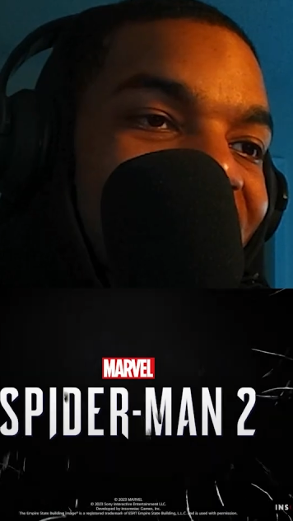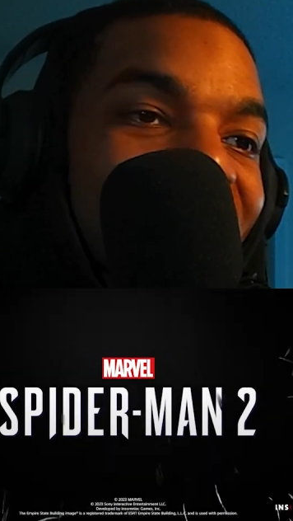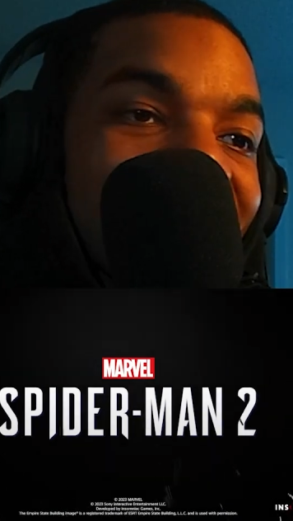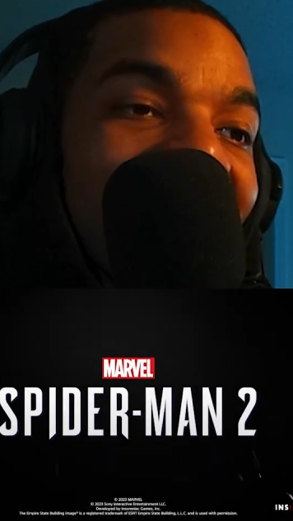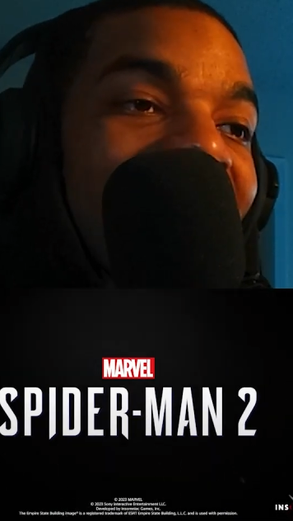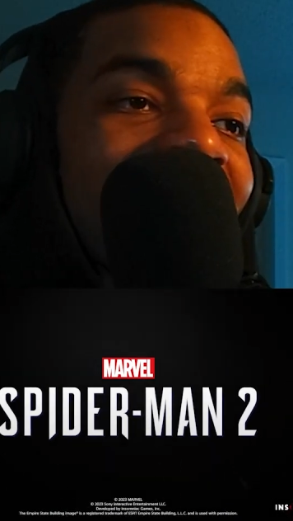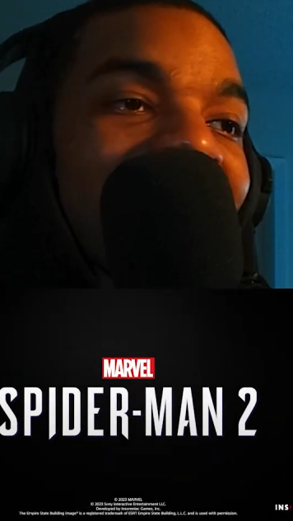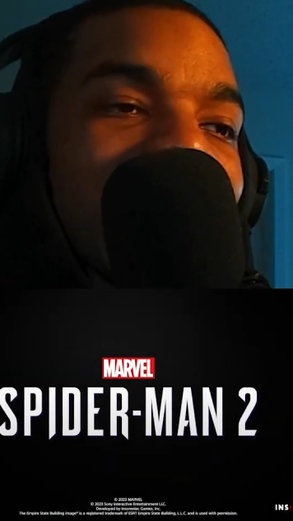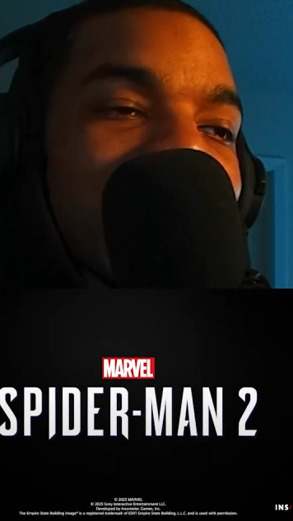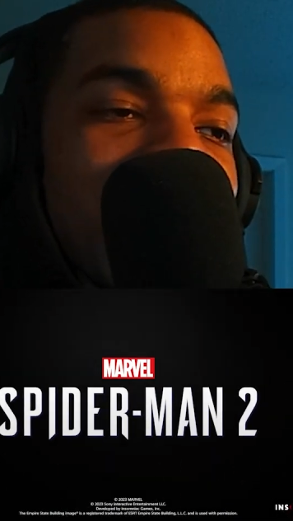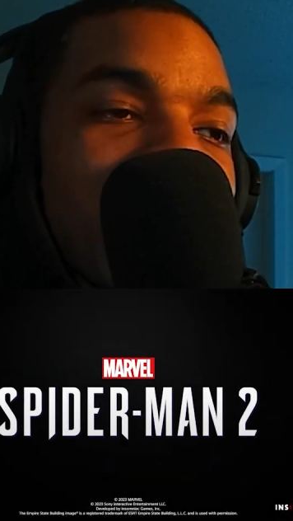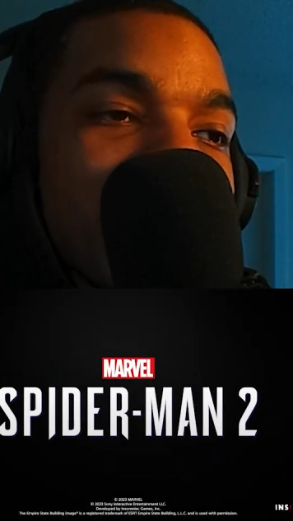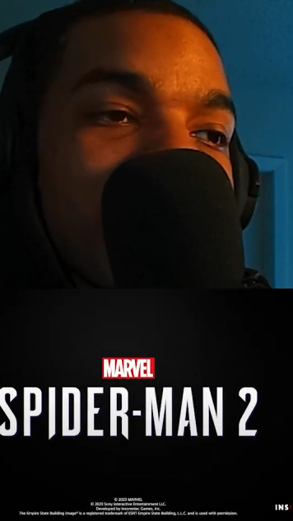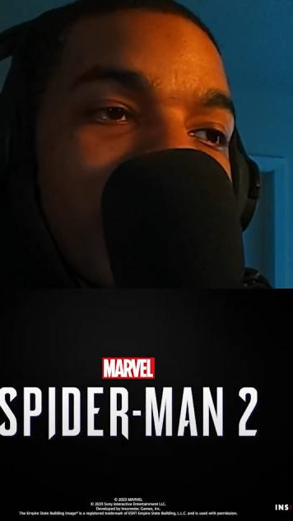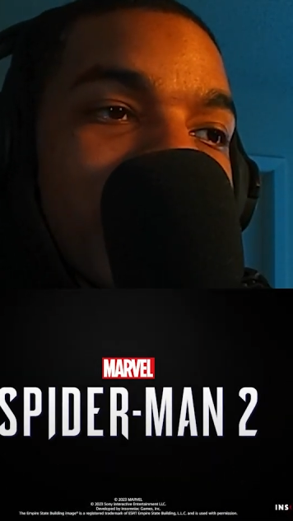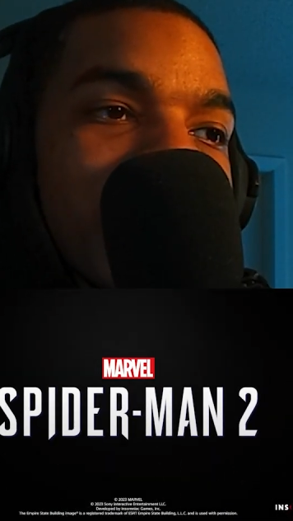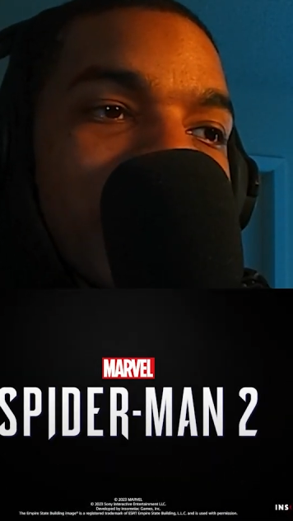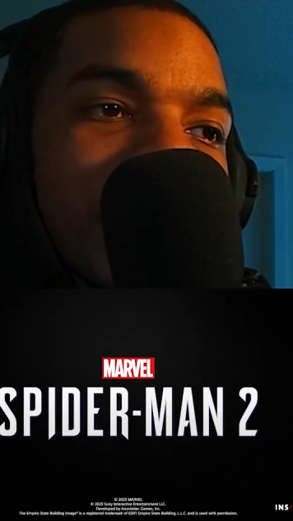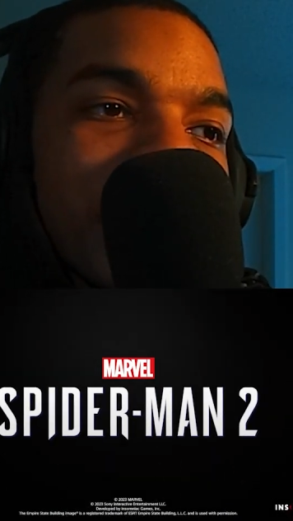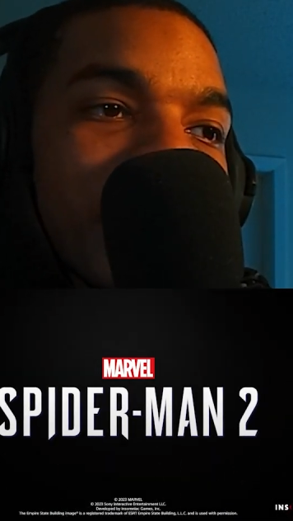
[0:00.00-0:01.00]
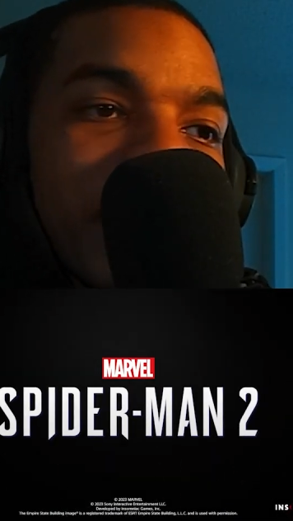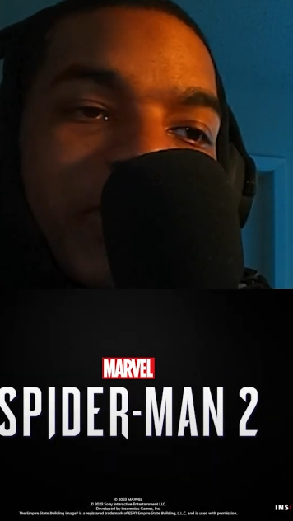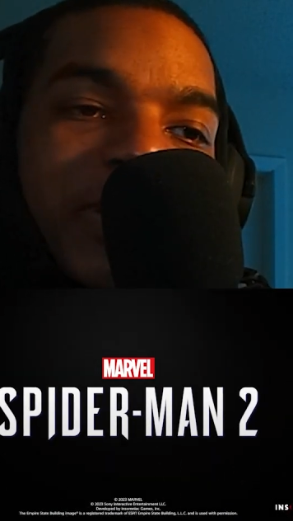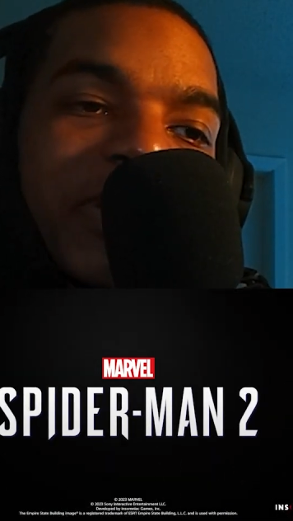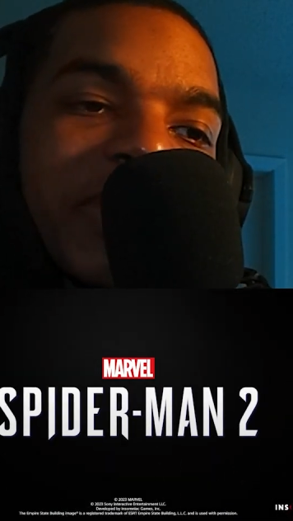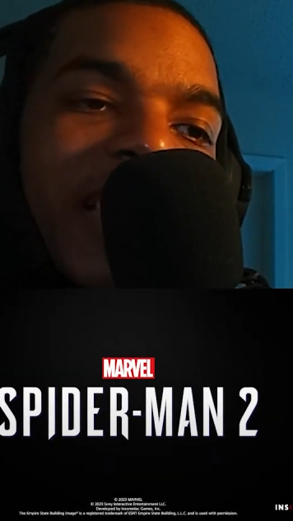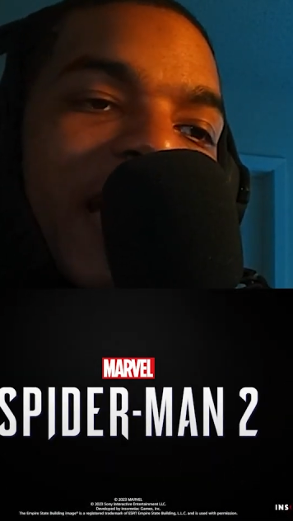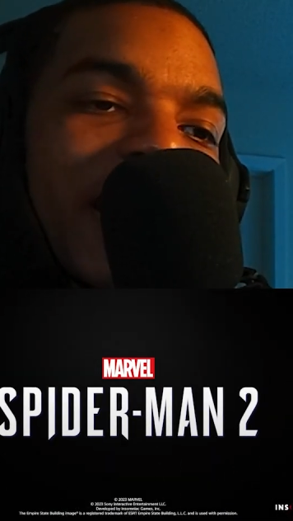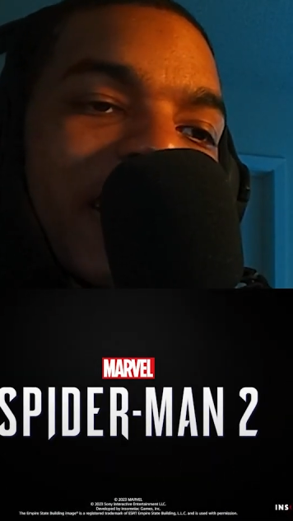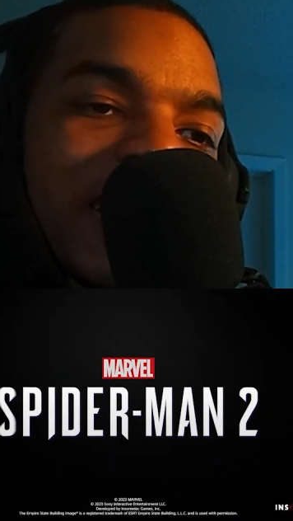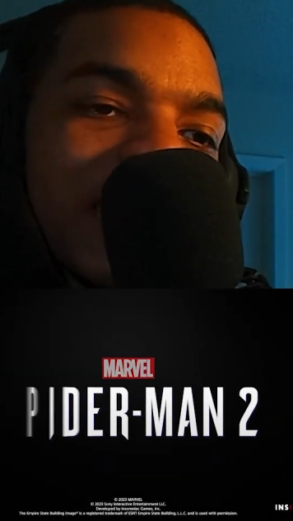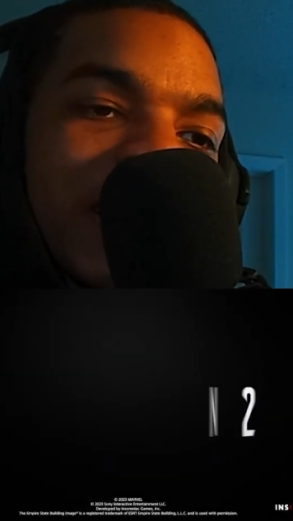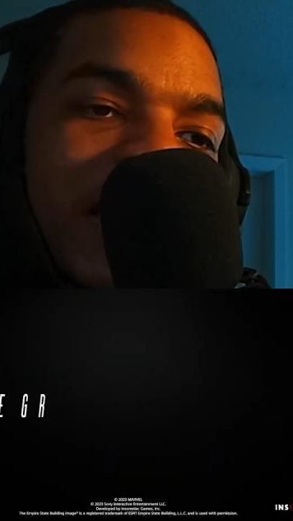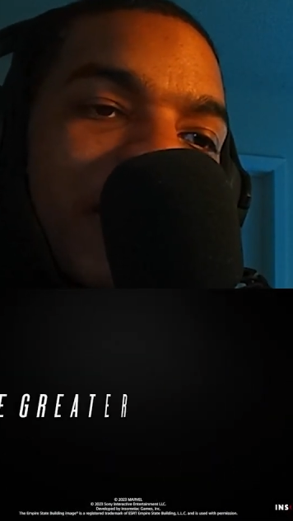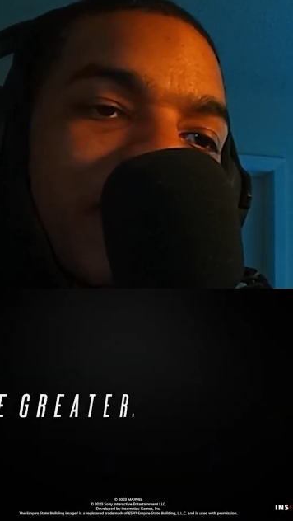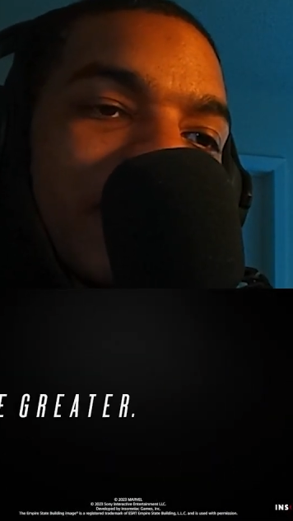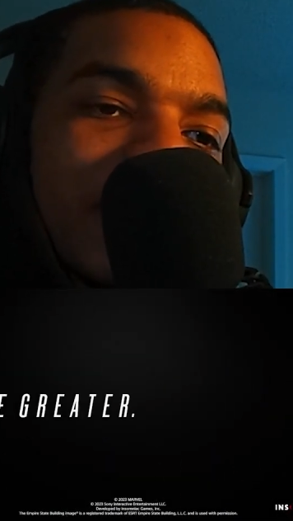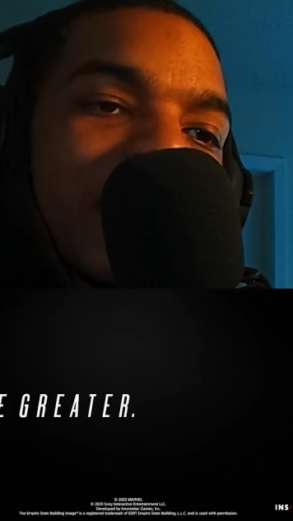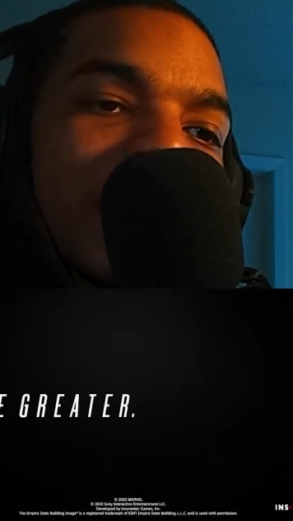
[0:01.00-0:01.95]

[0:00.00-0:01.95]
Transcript: gotta clap it up, bro. You gotta clap